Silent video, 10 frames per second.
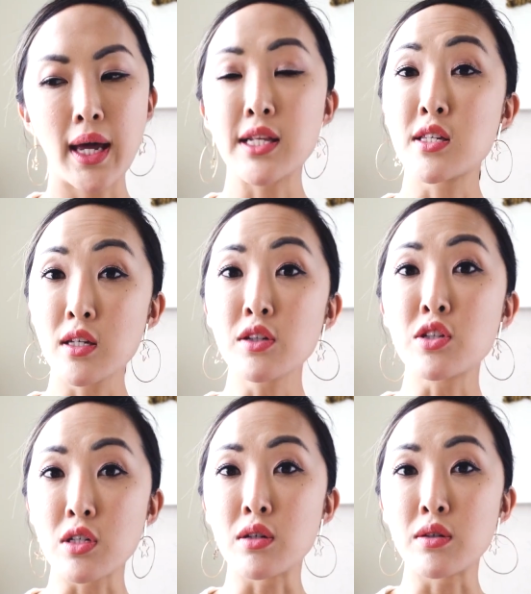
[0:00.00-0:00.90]
and still
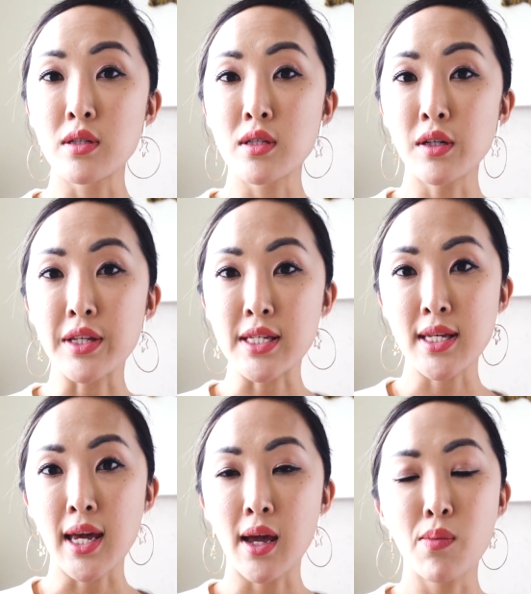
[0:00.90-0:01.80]
do till this
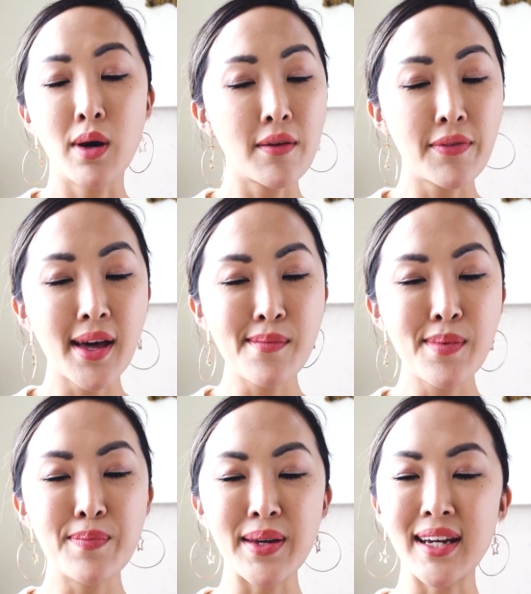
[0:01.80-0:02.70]
day. One of them
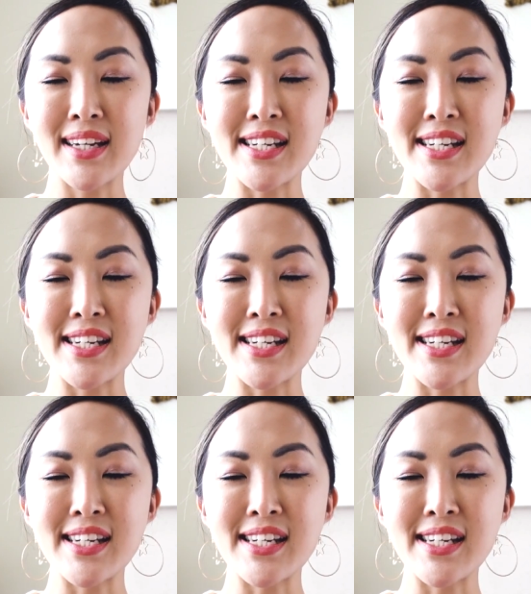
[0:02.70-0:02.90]
being